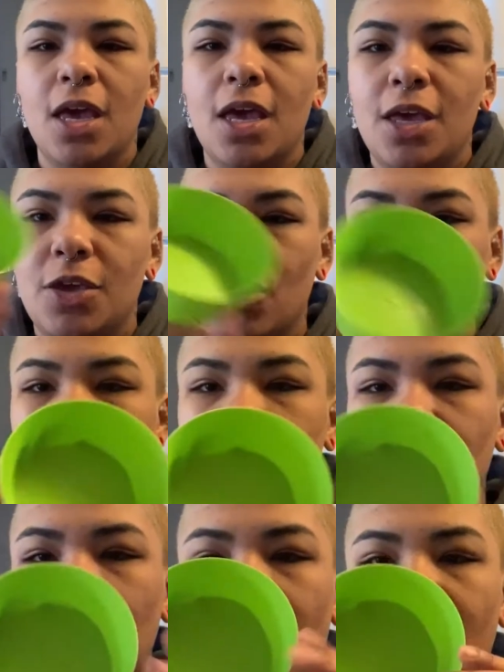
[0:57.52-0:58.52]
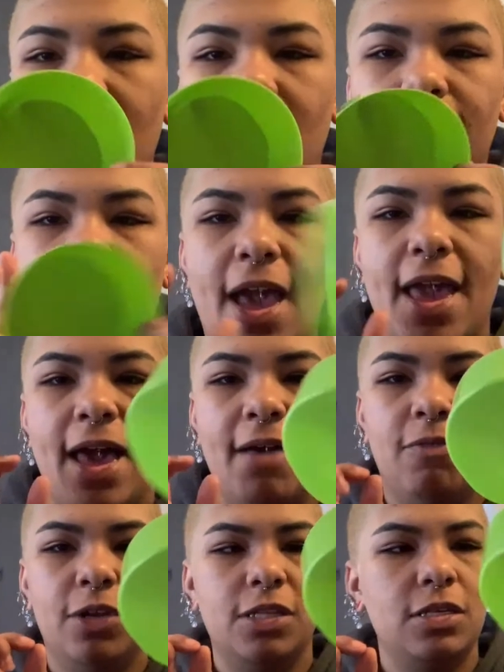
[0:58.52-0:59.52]
you're also gonna have, I
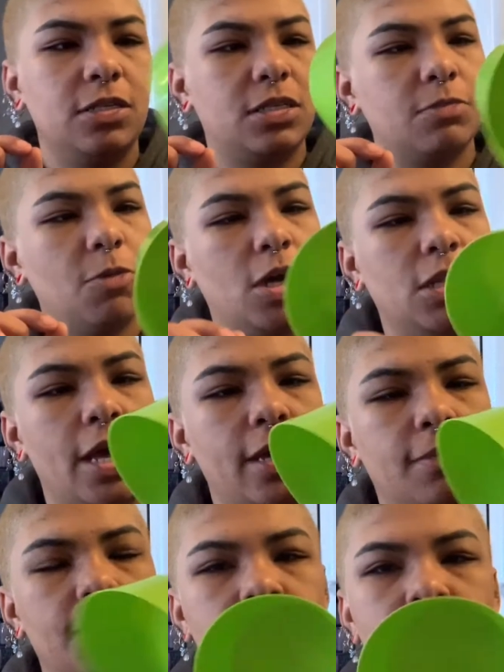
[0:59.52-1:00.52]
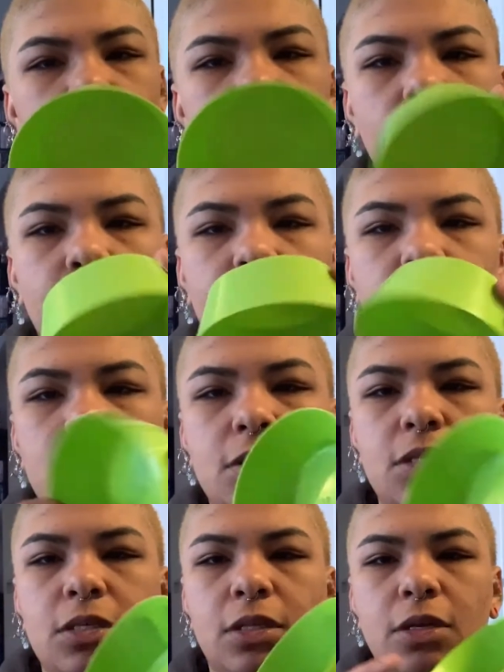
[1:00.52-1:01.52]
have one of these small, like my daughter uses
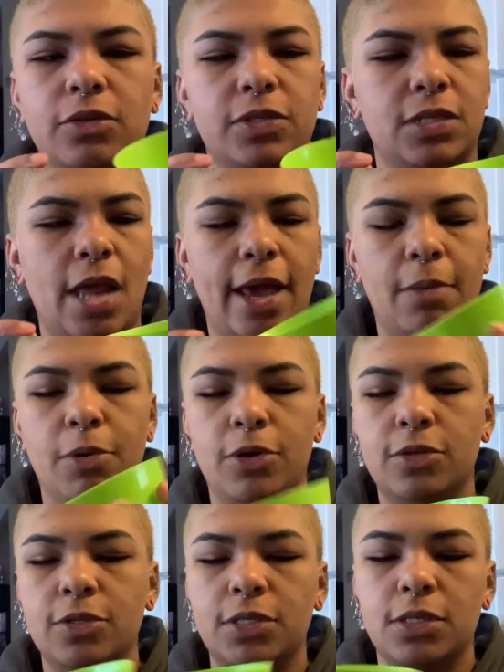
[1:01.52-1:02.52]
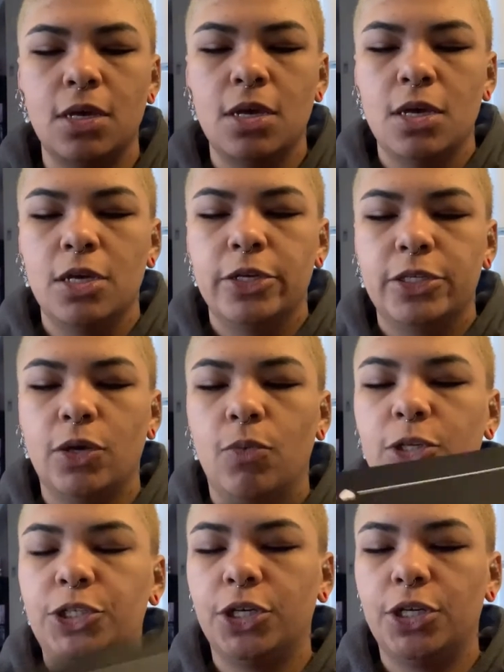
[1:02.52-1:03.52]
these little snack bowls. So
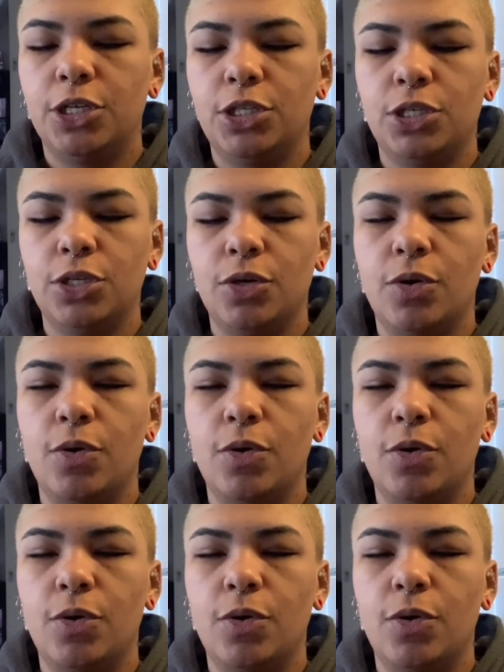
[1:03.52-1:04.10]
what you're gonna do